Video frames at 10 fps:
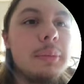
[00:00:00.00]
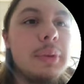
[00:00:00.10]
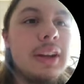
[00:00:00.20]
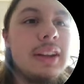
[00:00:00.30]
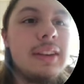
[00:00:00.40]

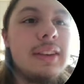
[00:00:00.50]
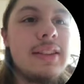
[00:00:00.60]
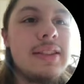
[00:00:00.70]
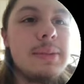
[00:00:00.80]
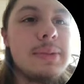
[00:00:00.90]
But in,
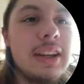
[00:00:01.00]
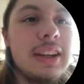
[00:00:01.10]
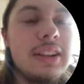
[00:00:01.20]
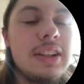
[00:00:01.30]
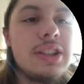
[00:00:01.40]
it seems like
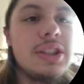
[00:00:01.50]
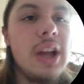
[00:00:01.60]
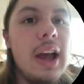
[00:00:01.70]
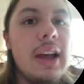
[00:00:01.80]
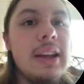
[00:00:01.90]
in this
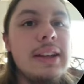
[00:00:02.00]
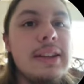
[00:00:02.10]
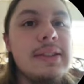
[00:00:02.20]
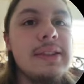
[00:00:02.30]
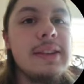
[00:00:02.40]
shot,
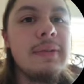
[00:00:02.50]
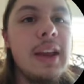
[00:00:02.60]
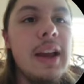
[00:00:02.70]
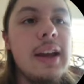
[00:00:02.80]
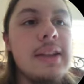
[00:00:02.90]
he's
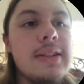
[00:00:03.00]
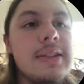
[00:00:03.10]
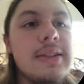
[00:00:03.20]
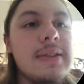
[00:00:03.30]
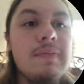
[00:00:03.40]
no,
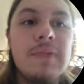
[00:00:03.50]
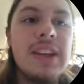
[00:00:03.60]
it's